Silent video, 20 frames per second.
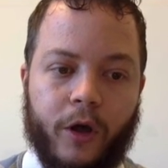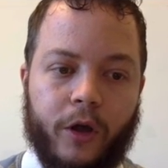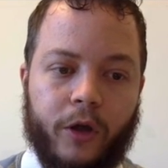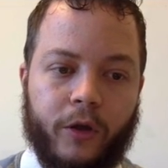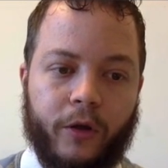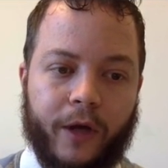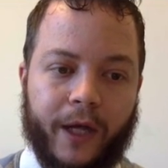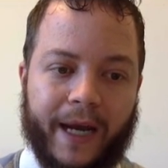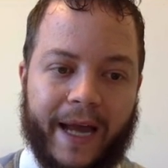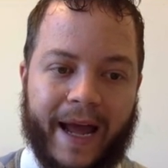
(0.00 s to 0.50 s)

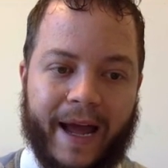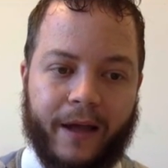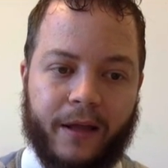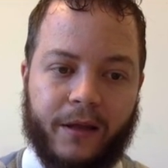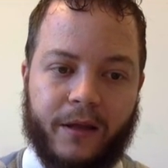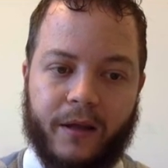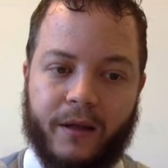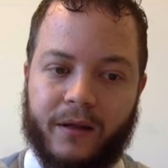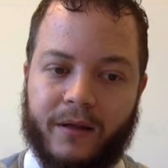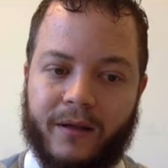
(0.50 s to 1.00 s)
you'll get
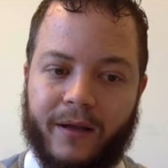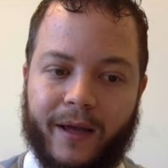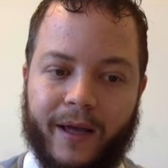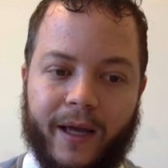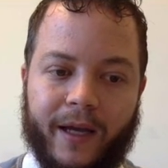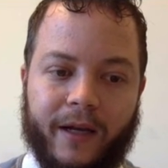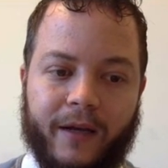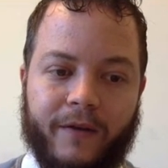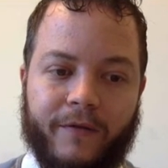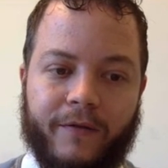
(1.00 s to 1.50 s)
access to
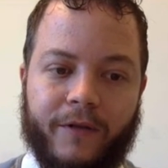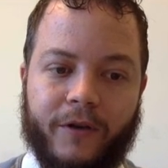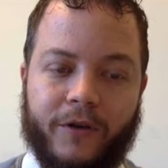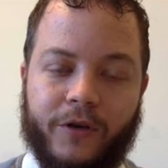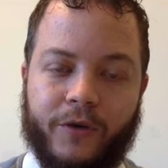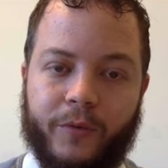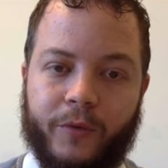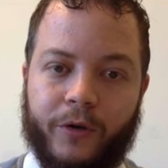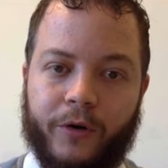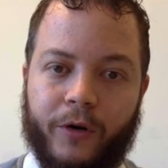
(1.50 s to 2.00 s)
any of the
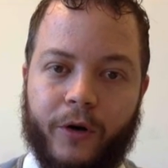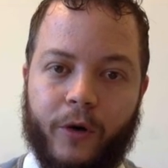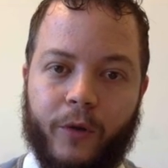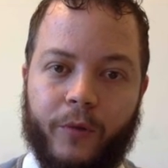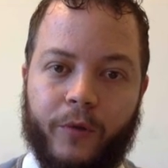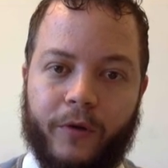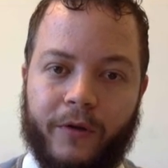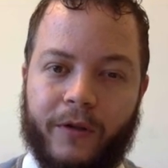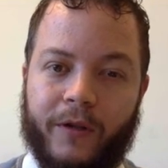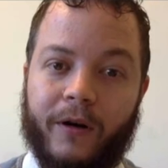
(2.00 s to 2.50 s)
Jupyter
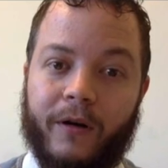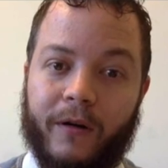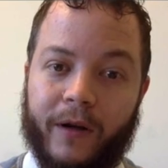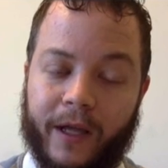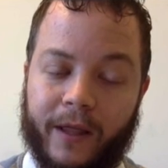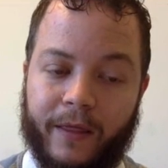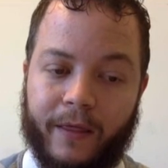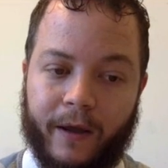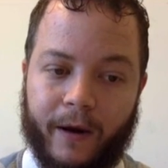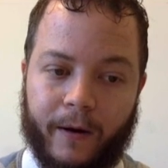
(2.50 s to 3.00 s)
Notebooks that are
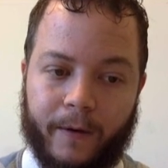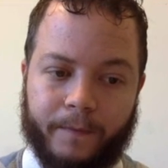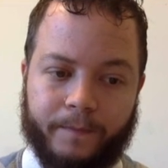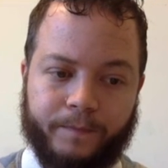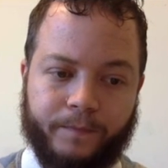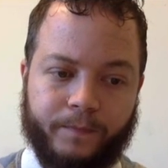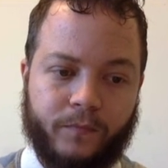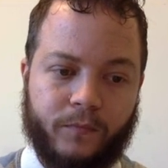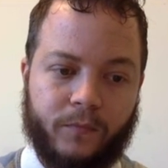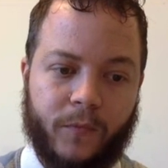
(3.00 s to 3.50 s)
in there,
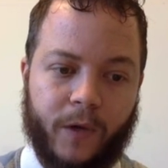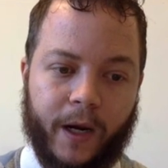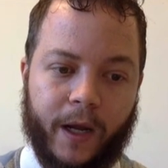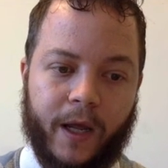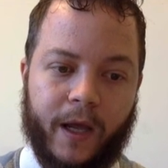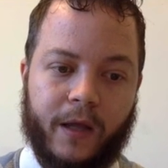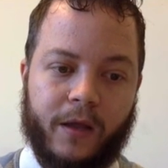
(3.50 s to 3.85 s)
right?